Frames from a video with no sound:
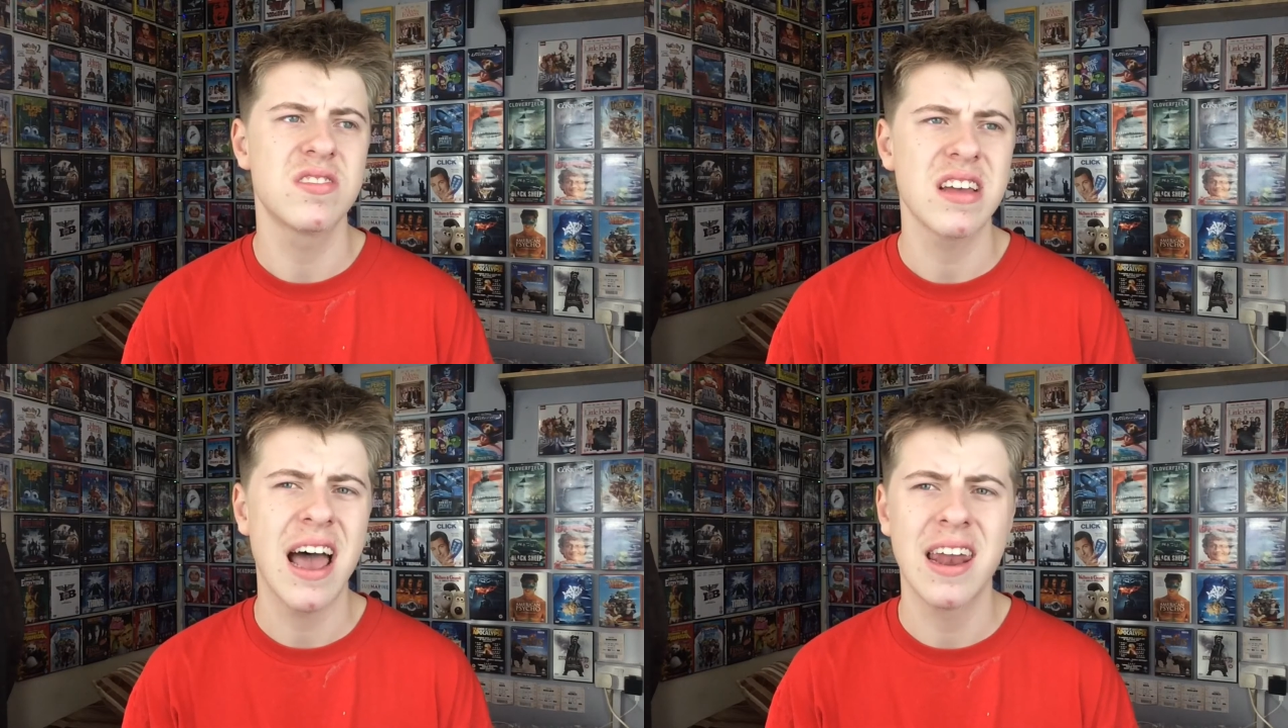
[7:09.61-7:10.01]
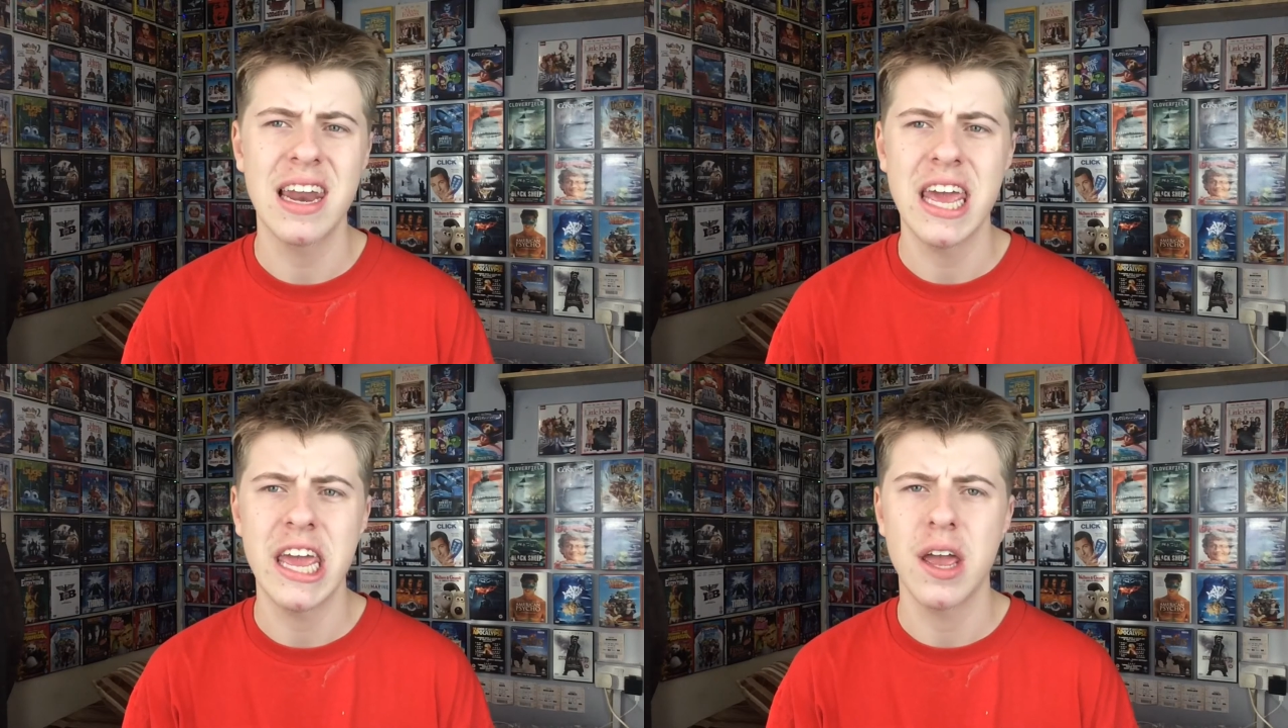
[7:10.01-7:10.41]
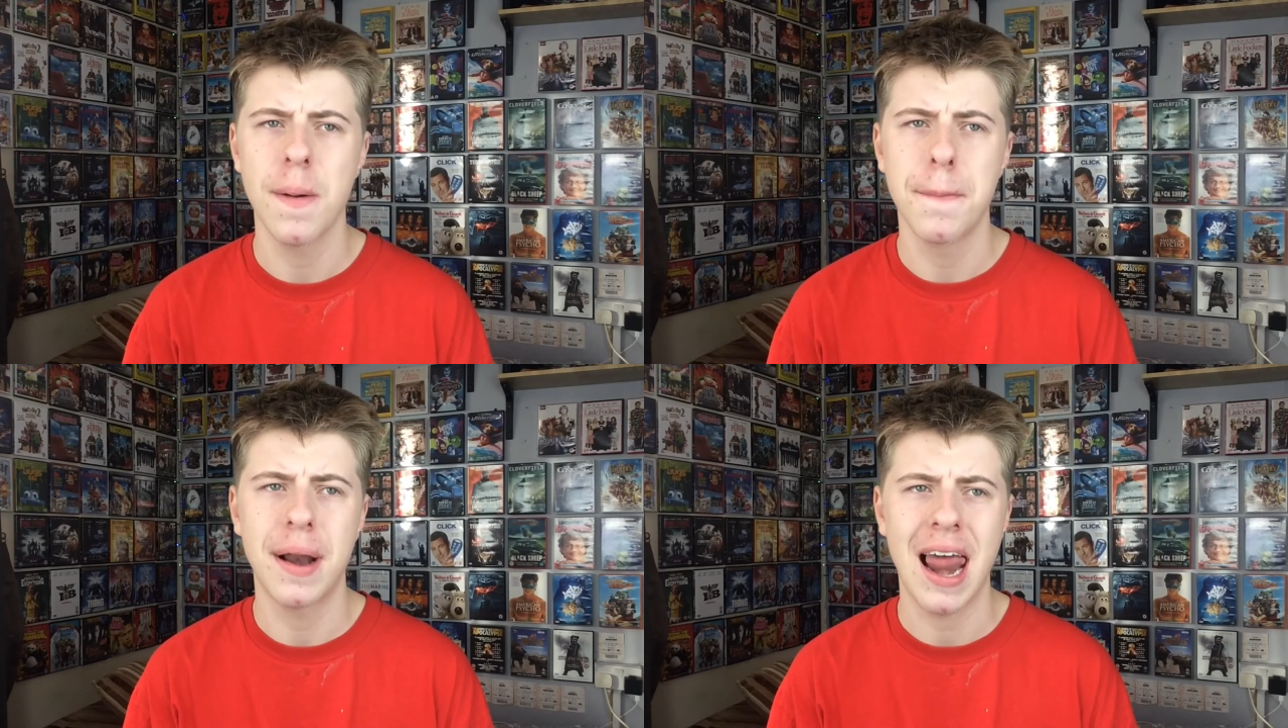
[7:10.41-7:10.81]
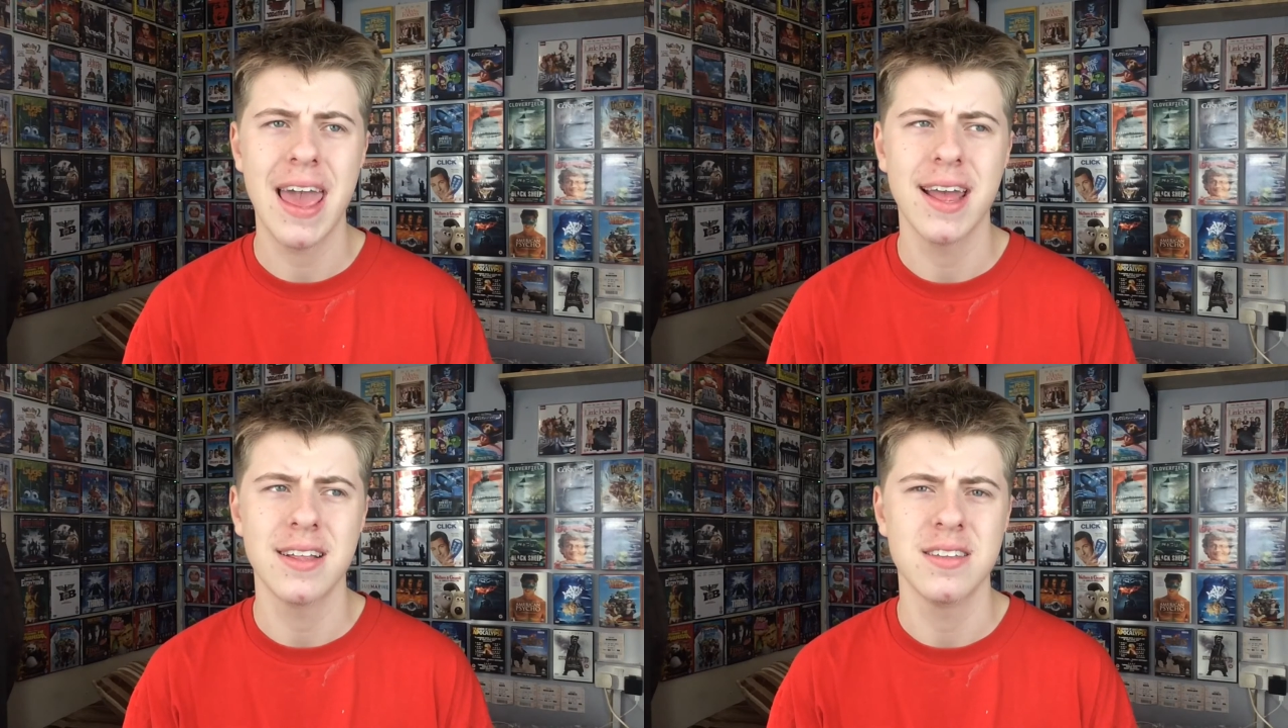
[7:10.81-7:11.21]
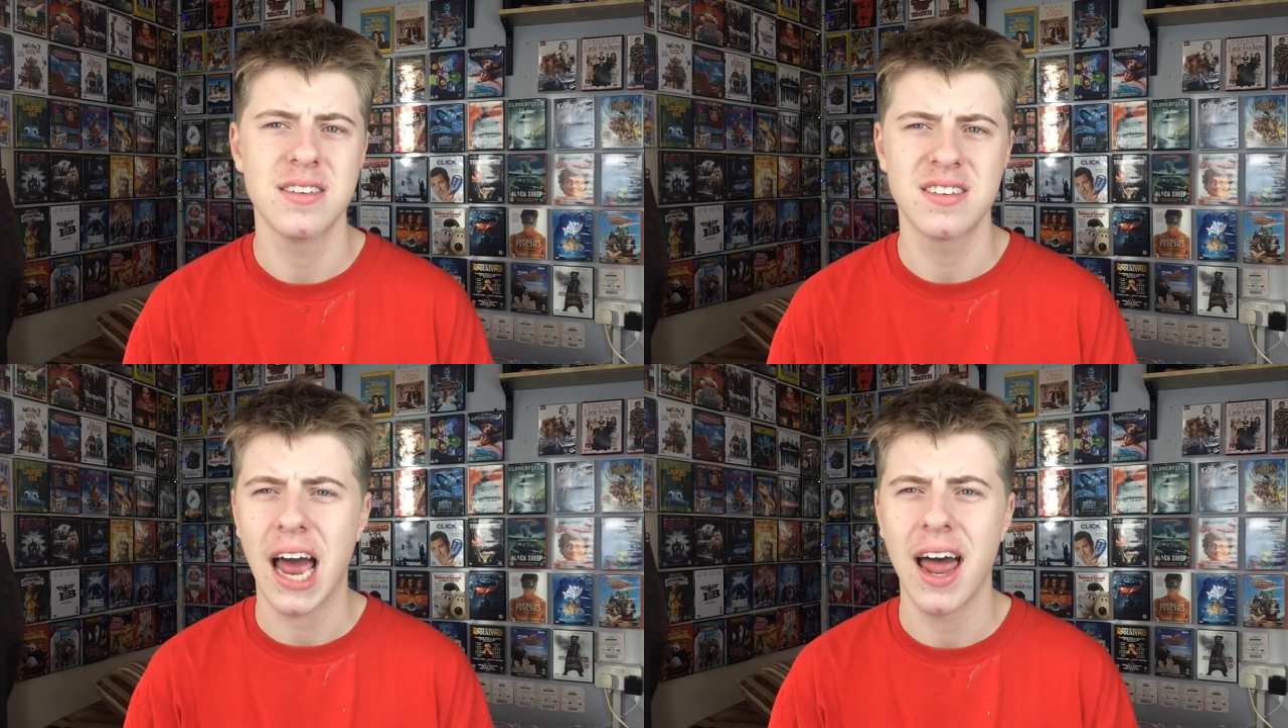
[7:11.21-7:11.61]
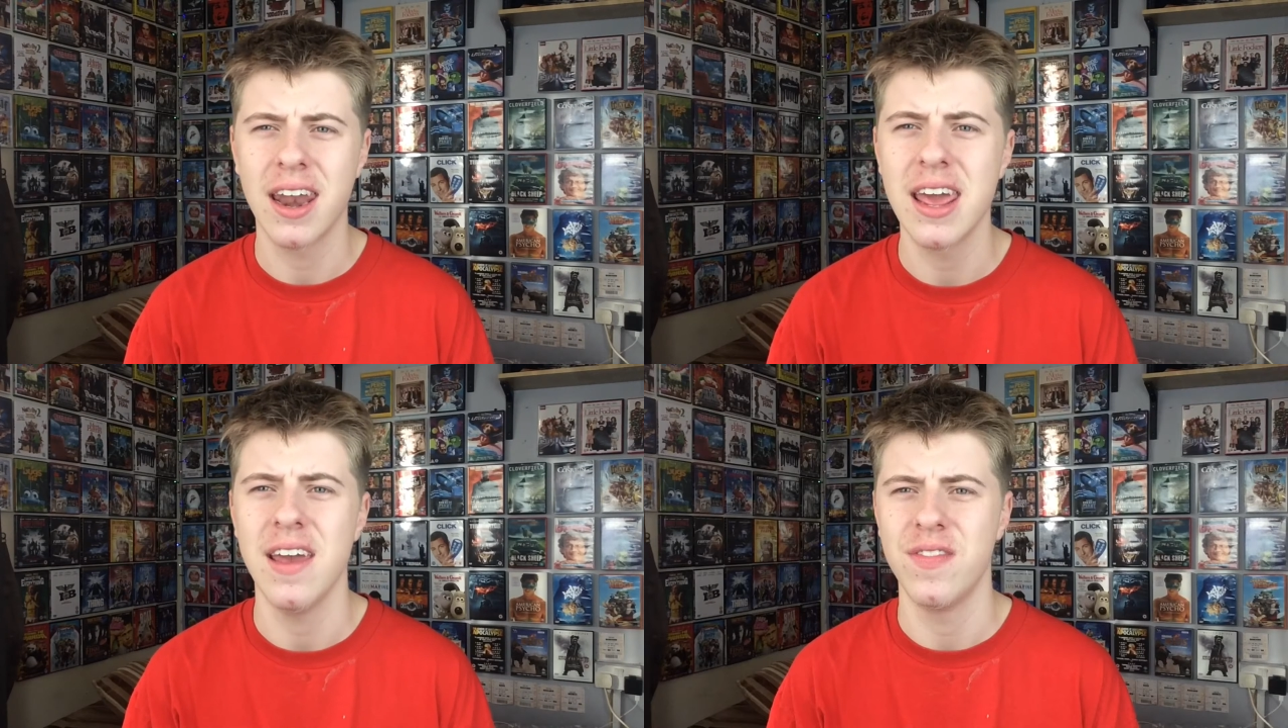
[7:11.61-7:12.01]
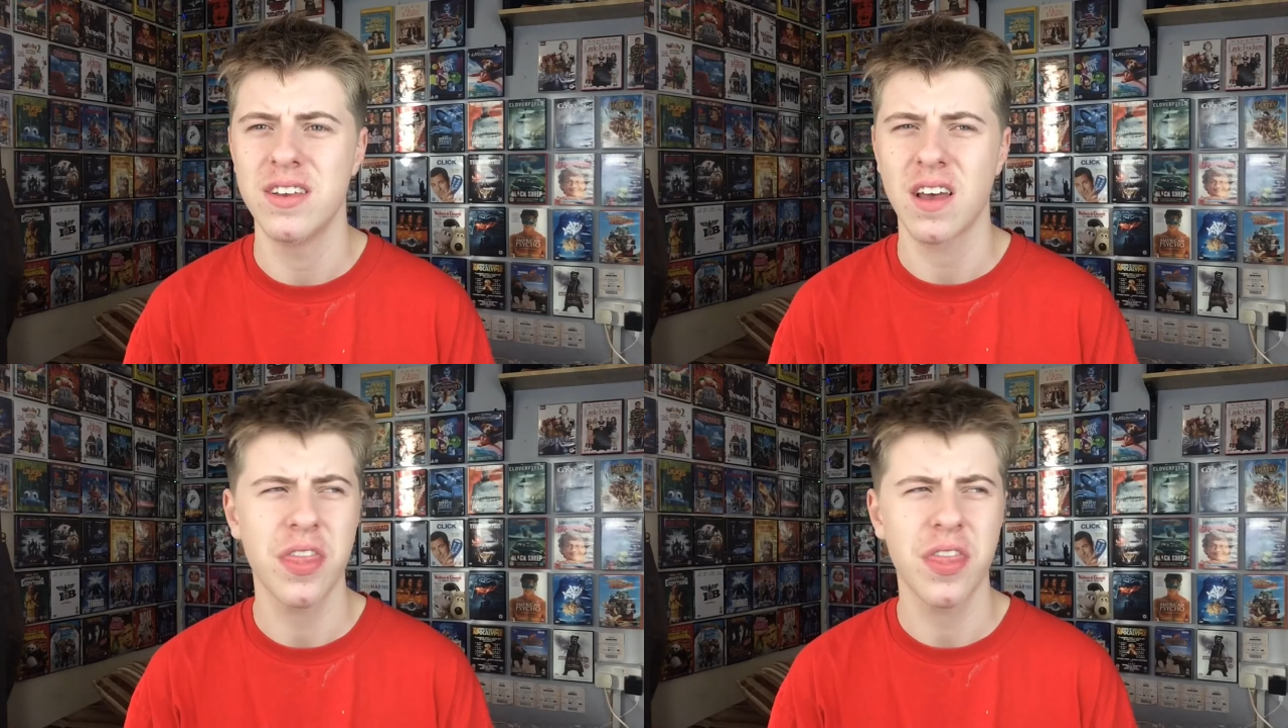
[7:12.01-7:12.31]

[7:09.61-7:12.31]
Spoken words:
Stan Lee playing Stan Lee in this.